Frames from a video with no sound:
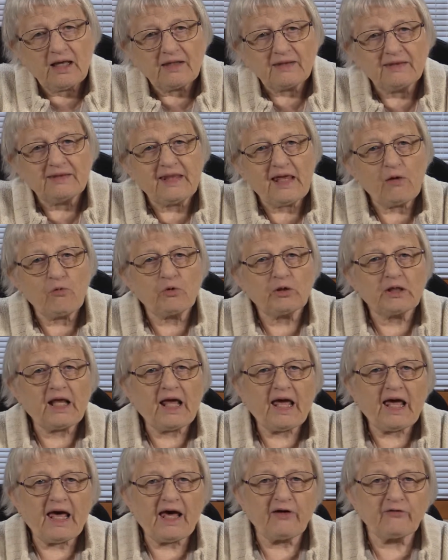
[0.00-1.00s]
they would
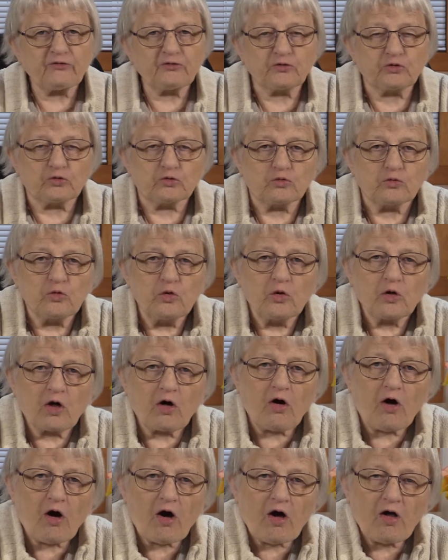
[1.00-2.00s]
have to
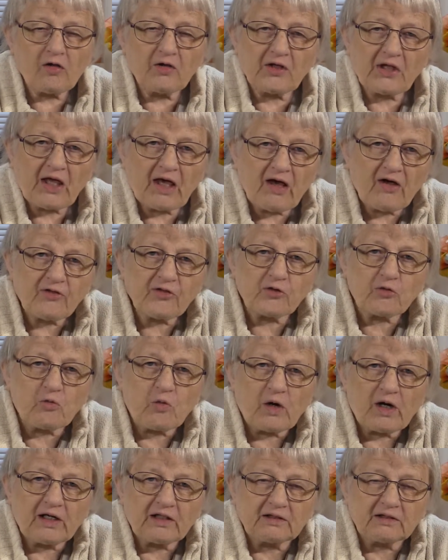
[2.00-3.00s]
call the other
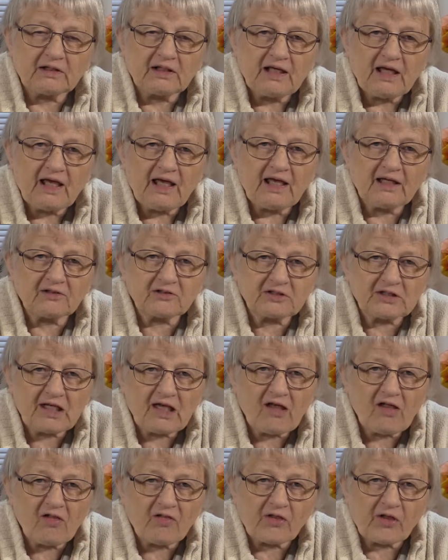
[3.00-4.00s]
one and
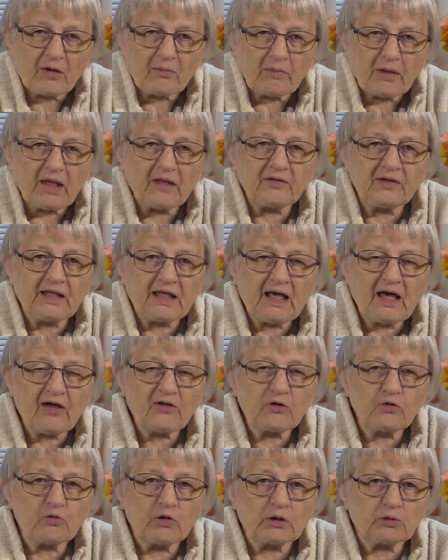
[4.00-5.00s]
tell them, and the
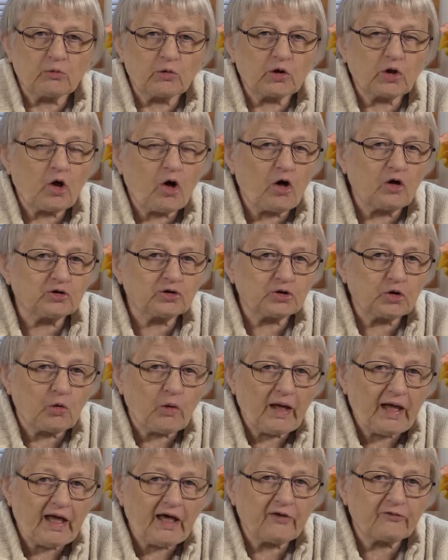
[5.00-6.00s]
other one would also
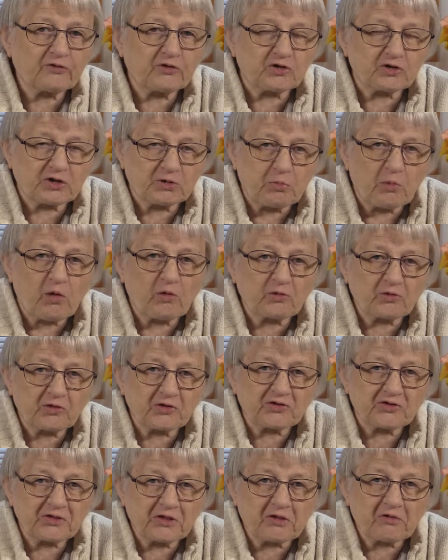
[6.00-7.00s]
have to smoke
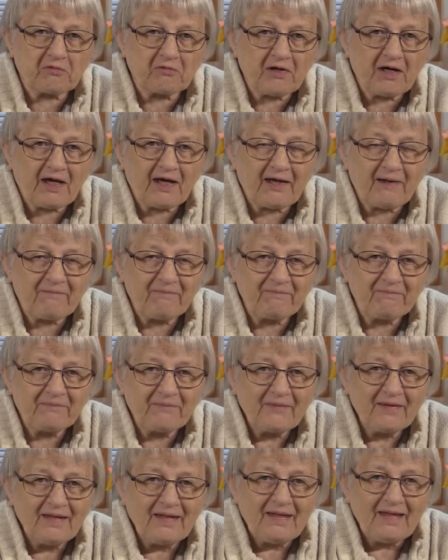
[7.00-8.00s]
the cigarette.
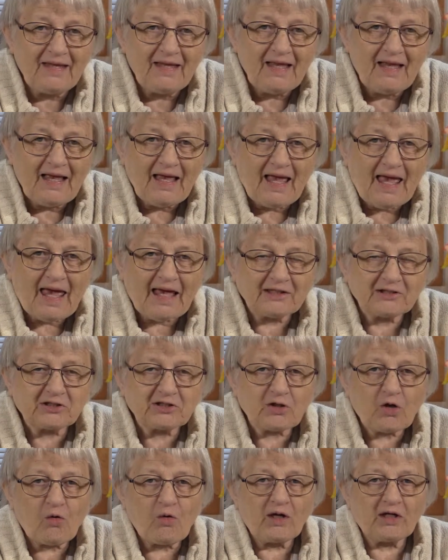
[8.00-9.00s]
And
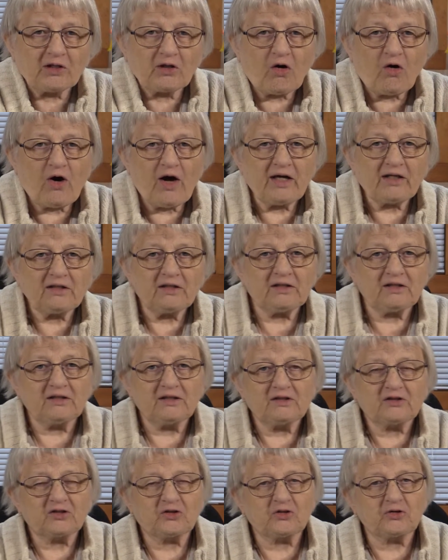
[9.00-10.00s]
so, in
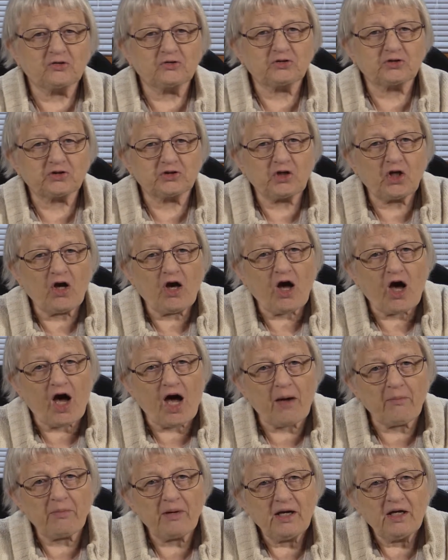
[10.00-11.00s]
order to
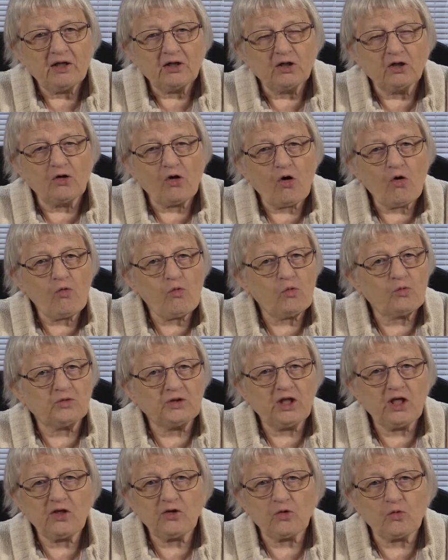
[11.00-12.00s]
stop. No,
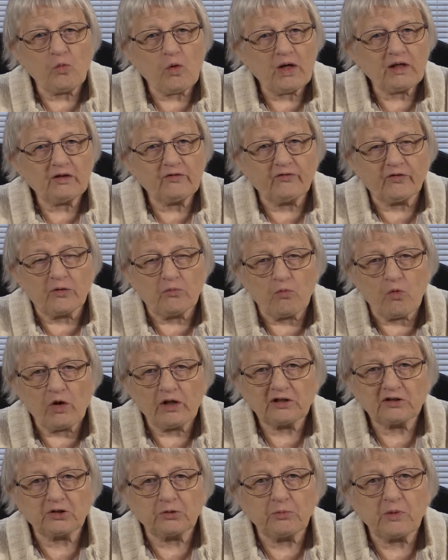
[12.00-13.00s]
neither one of them
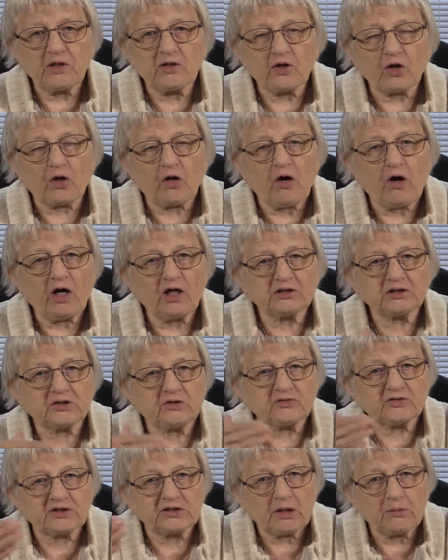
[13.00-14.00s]
wanted to be the cause
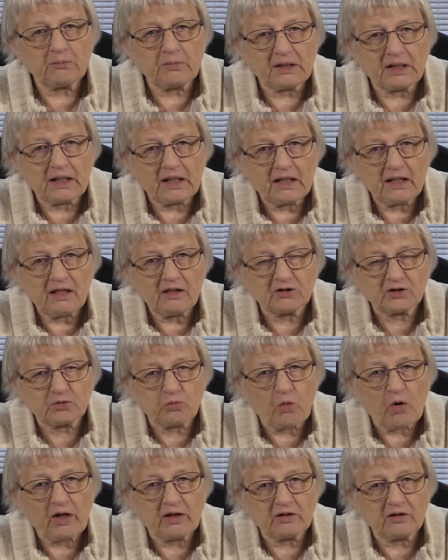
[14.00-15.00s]
of somebody else
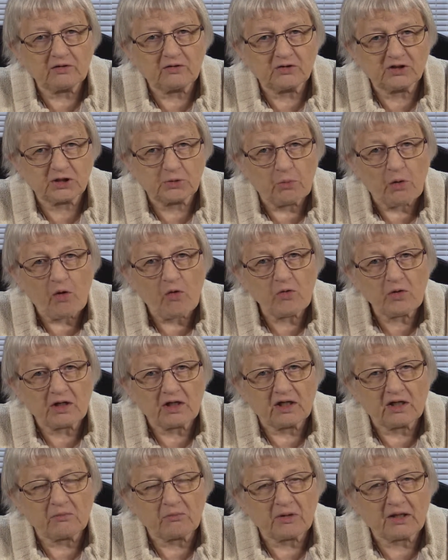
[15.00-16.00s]
wanted
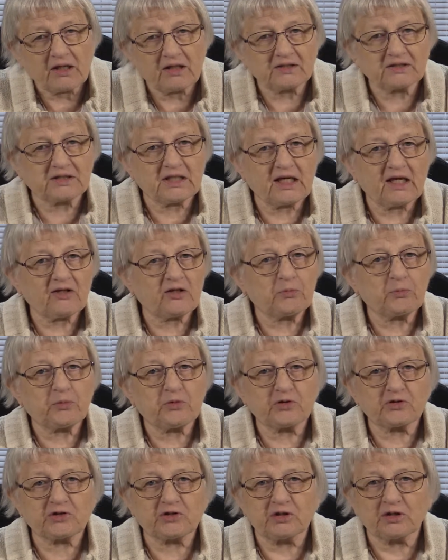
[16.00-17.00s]
smoking because the other
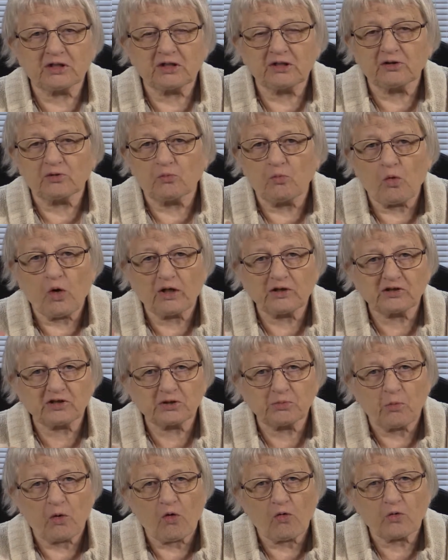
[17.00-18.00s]
person didn't want to
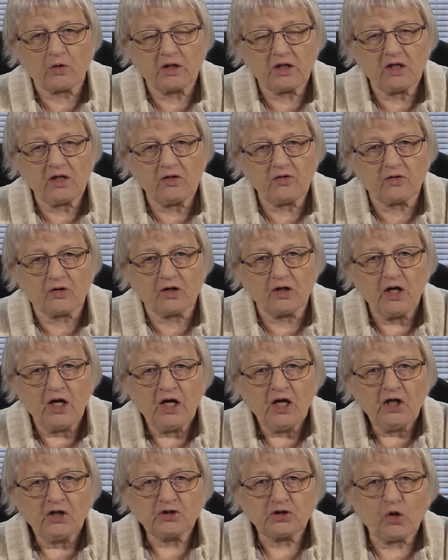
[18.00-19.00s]
smoke either.
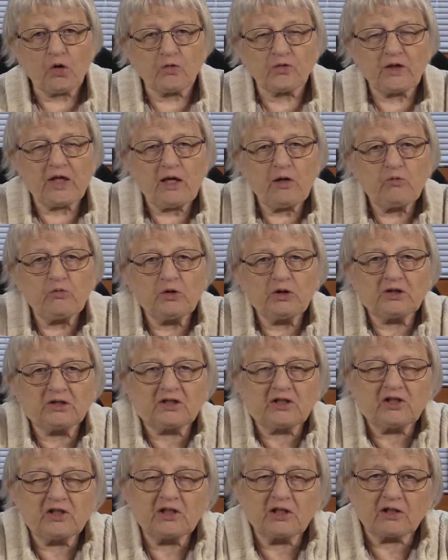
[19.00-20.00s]
So they would
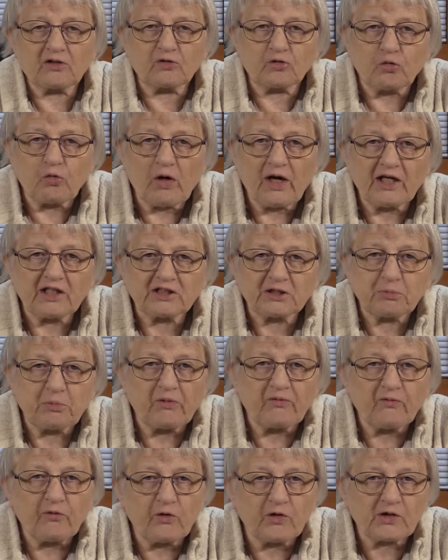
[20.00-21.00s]
think twice
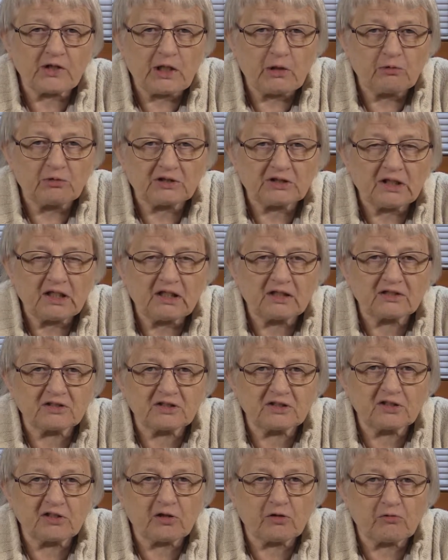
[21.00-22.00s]
before they would take a
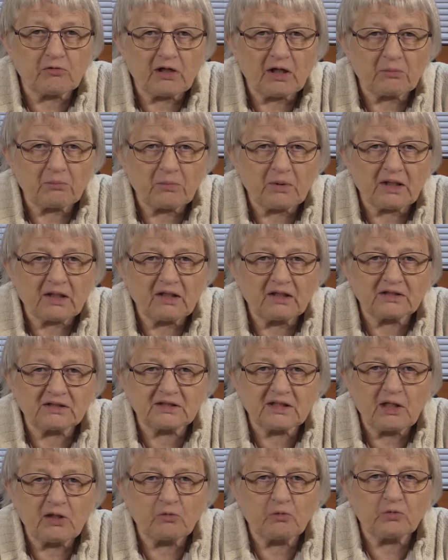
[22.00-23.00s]
cigarette because
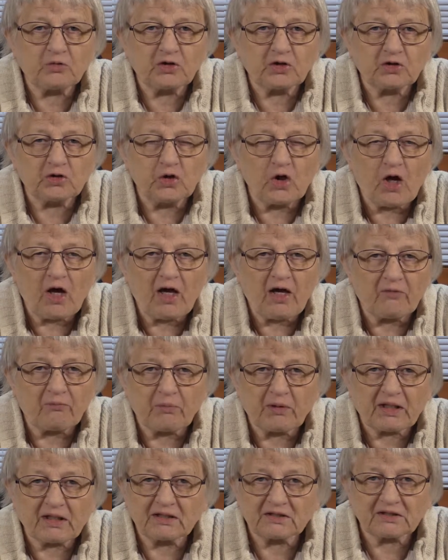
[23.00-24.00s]
they did not.
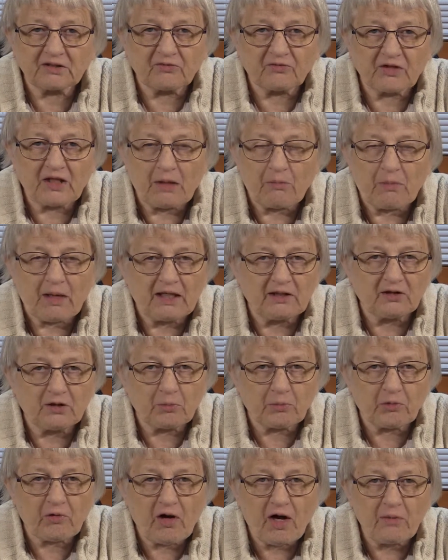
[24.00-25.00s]
Because if they made the
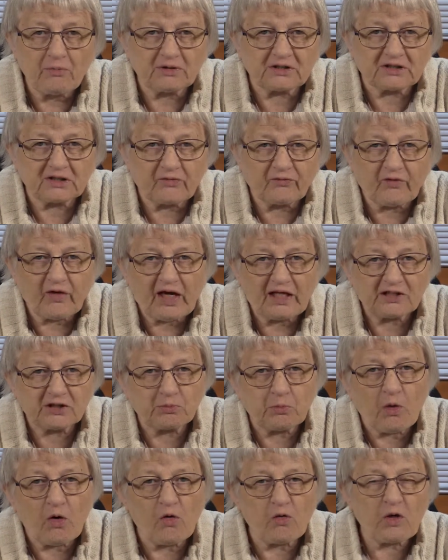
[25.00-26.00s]
promise, if I
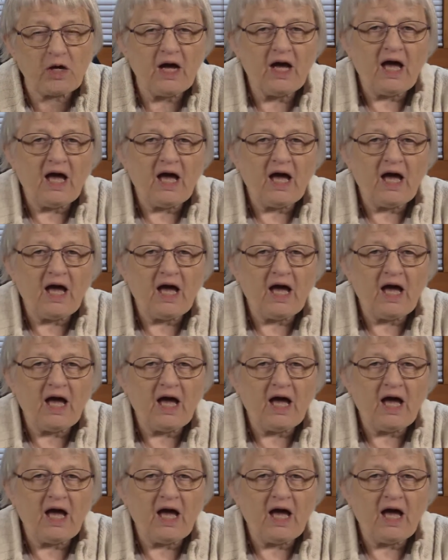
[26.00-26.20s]
smoke,